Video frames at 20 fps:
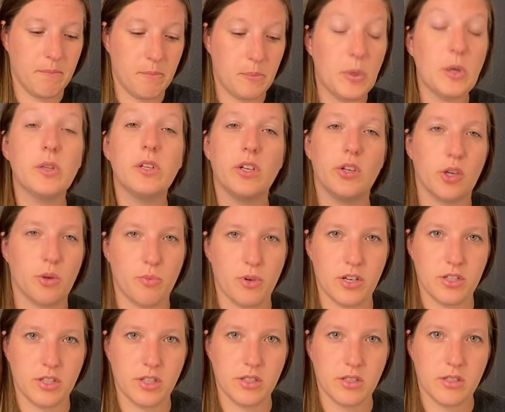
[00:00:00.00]
building your
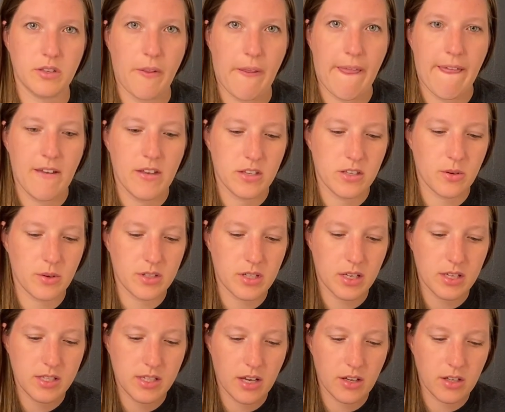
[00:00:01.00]
bridges. So it
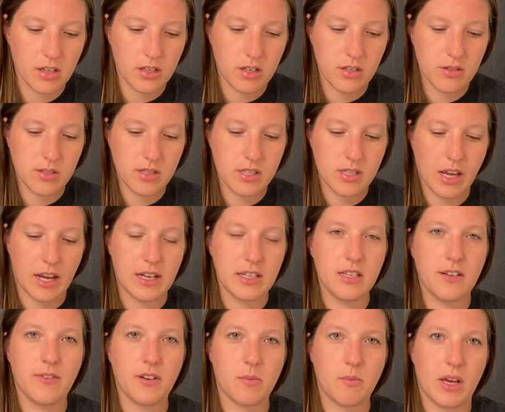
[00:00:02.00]
does tell you to use a
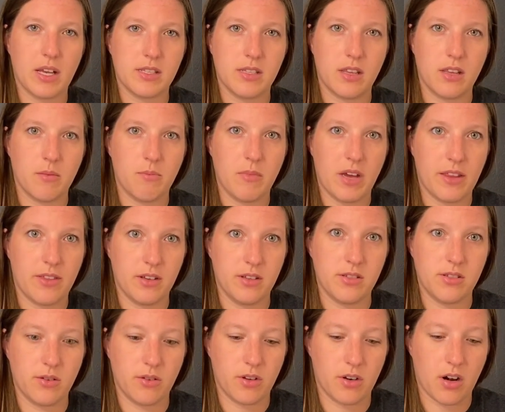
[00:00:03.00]
scientific
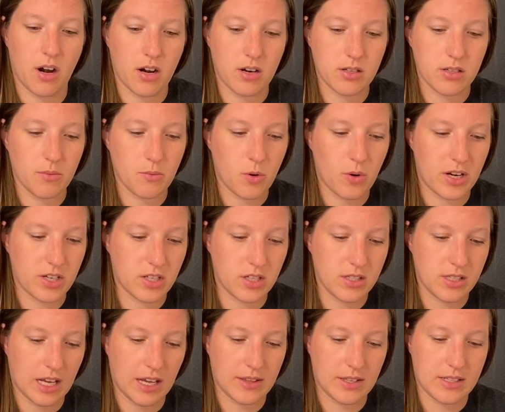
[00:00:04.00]
method. So there are some
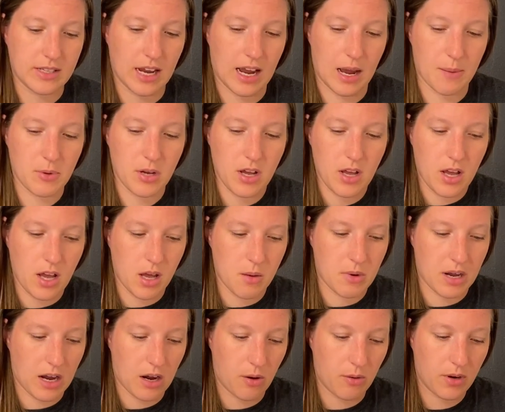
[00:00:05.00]
questions at the top
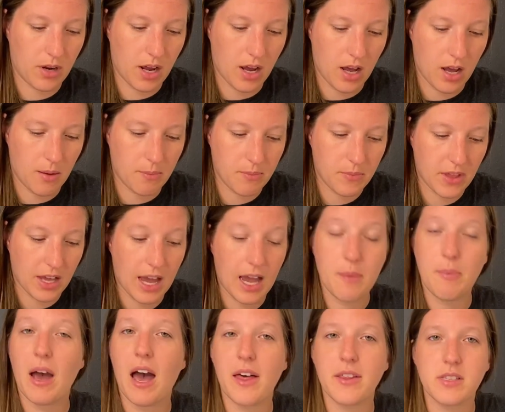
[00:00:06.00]
about the
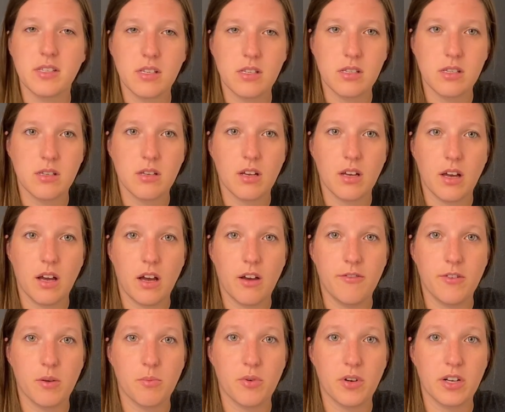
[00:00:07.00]
hypothesis
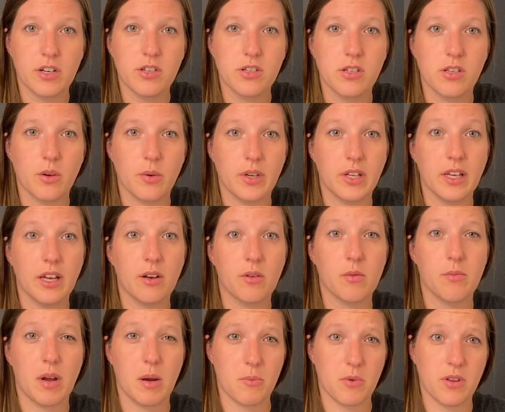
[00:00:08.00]
of your bridge. So again,
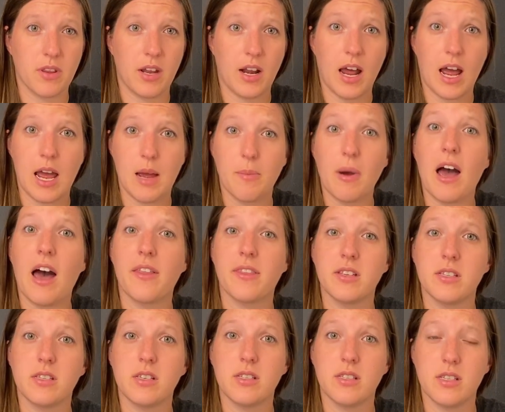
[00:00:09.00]
remember that a
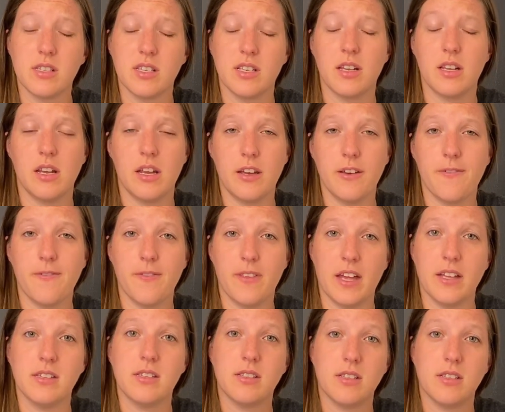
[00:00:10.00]
hypothesis is an if-then